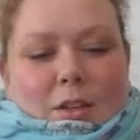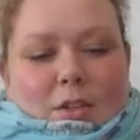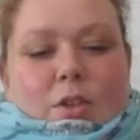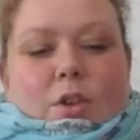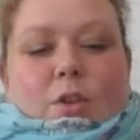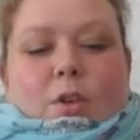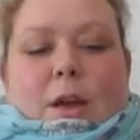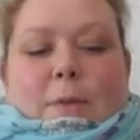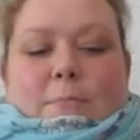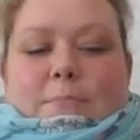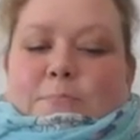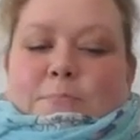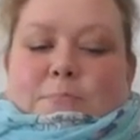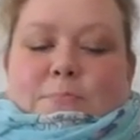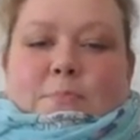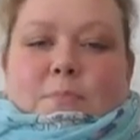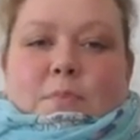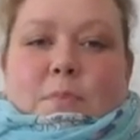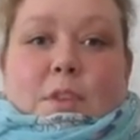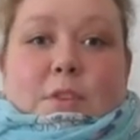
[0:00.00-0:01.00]
So yeah,
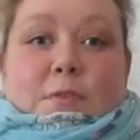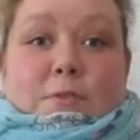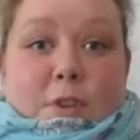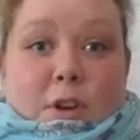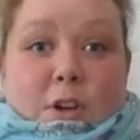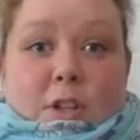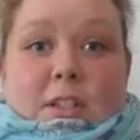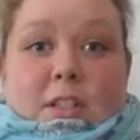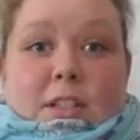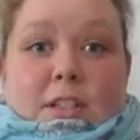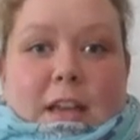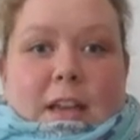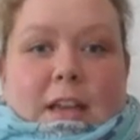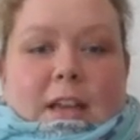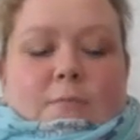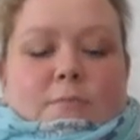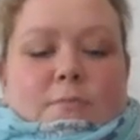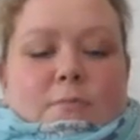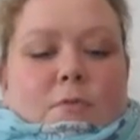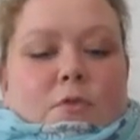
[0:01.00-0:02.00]
the first
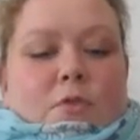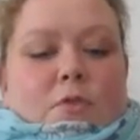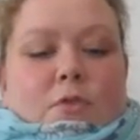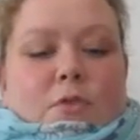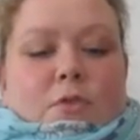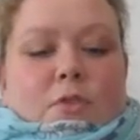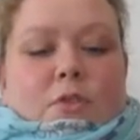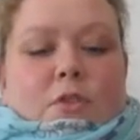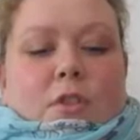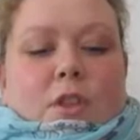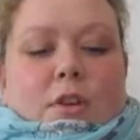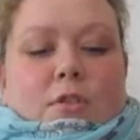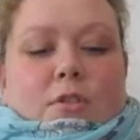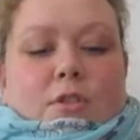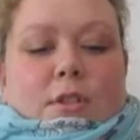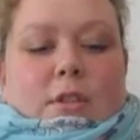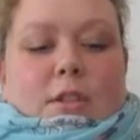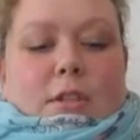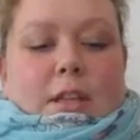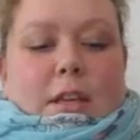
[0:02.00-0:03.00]
day for
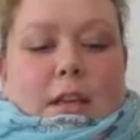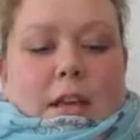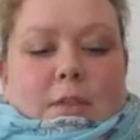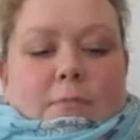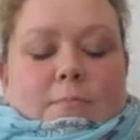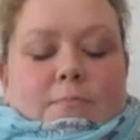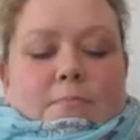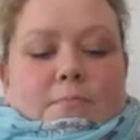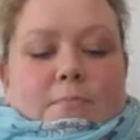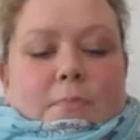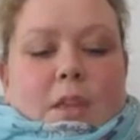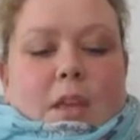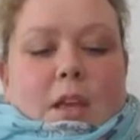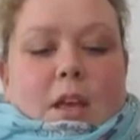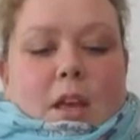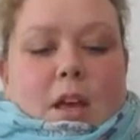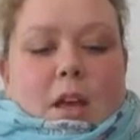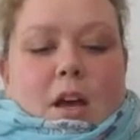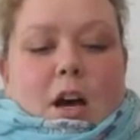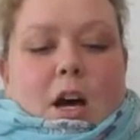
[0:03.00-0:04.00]
4,000 yen,
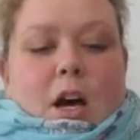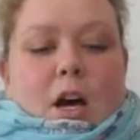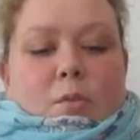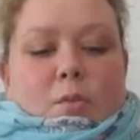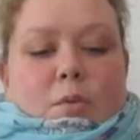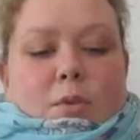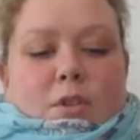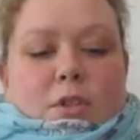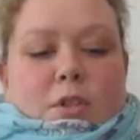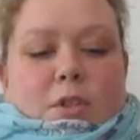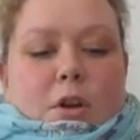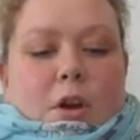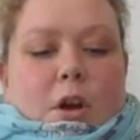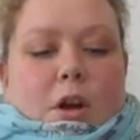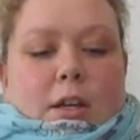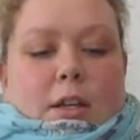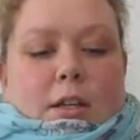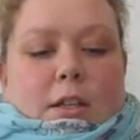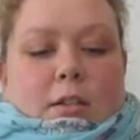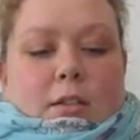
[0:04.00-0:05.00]
I would
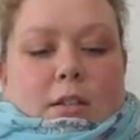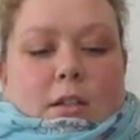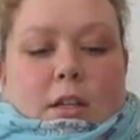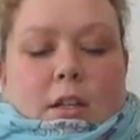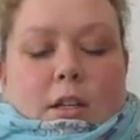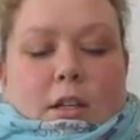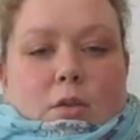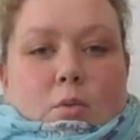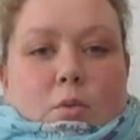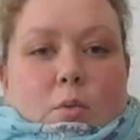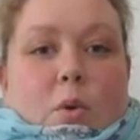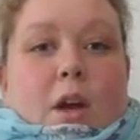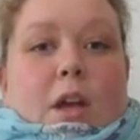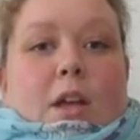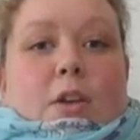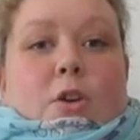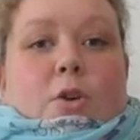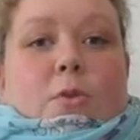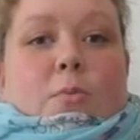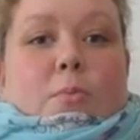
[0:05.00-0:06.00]
start it in
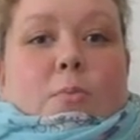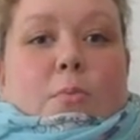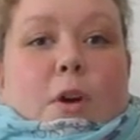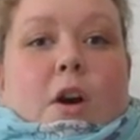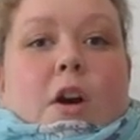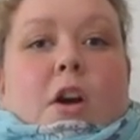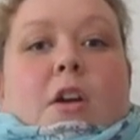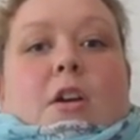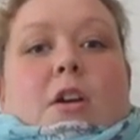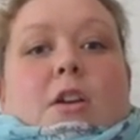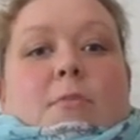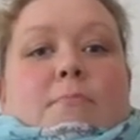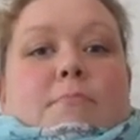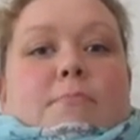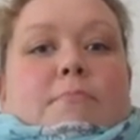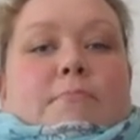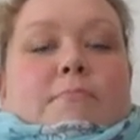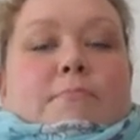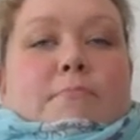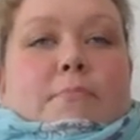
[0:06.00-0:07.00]
Ueno Park.
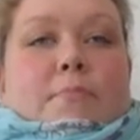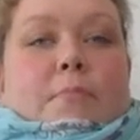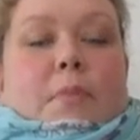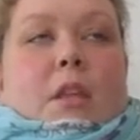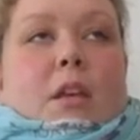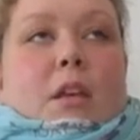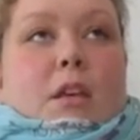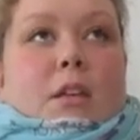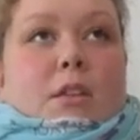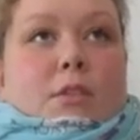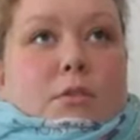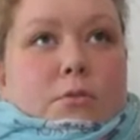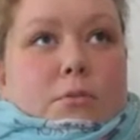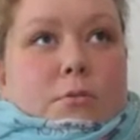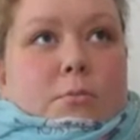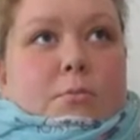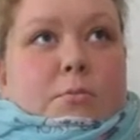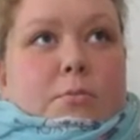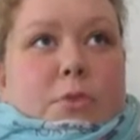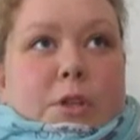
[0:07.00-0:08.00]
It's
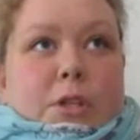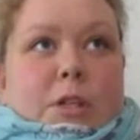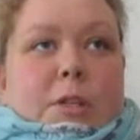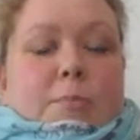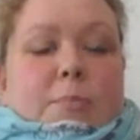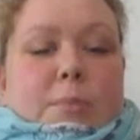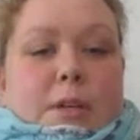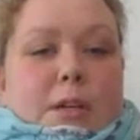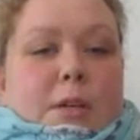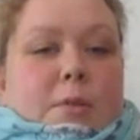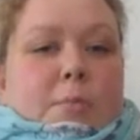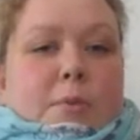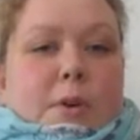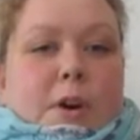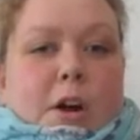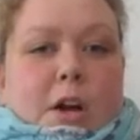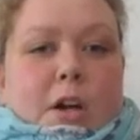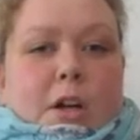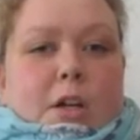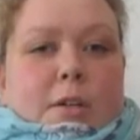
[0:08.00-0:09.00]
a pretty big
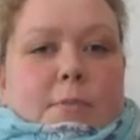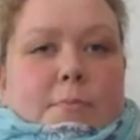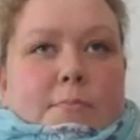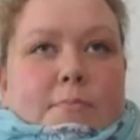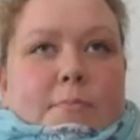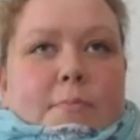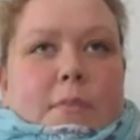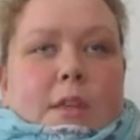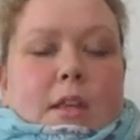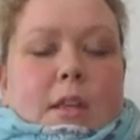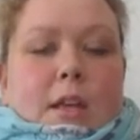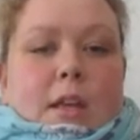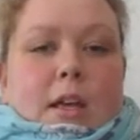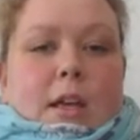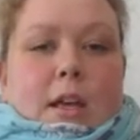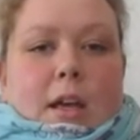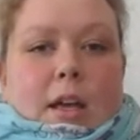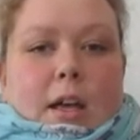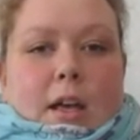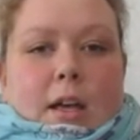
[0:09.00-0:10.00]
park,
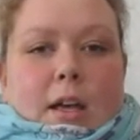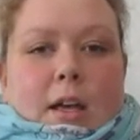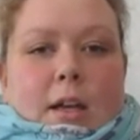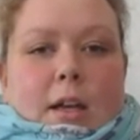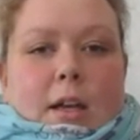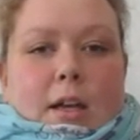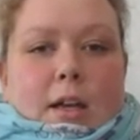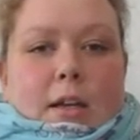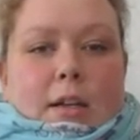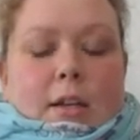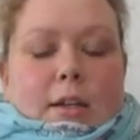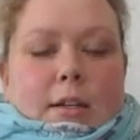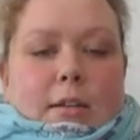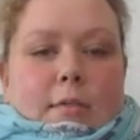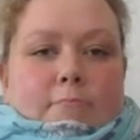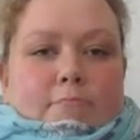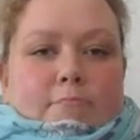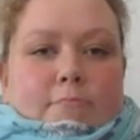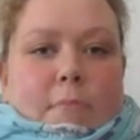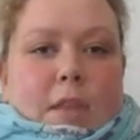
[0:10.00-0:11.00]
and
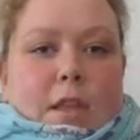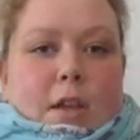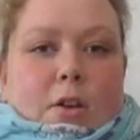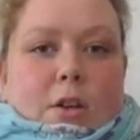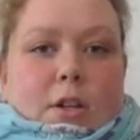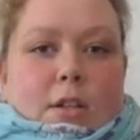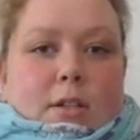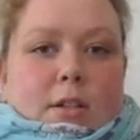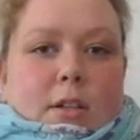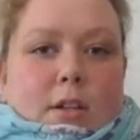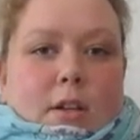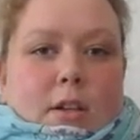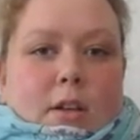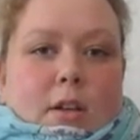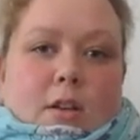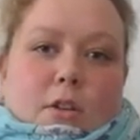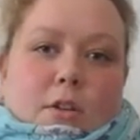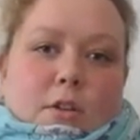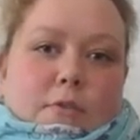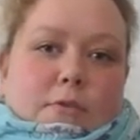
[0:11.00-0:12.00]
there is
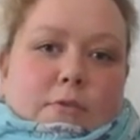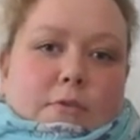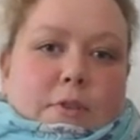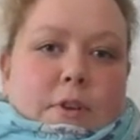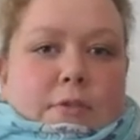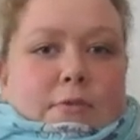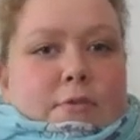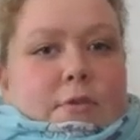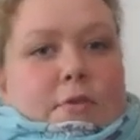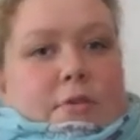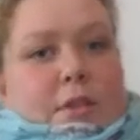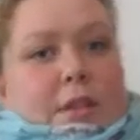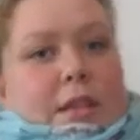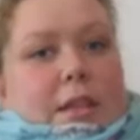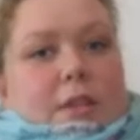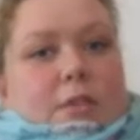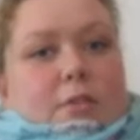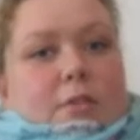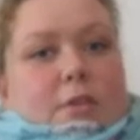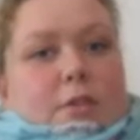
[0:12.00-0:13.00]
a lot of different
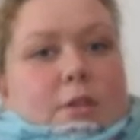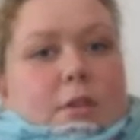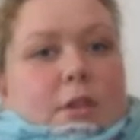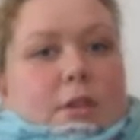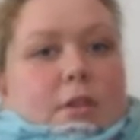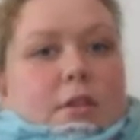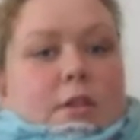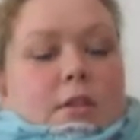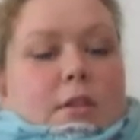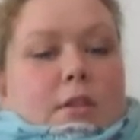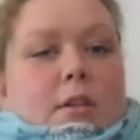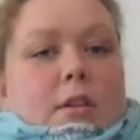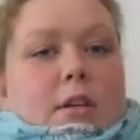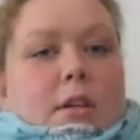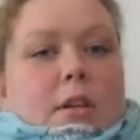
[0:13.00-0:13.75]
things you can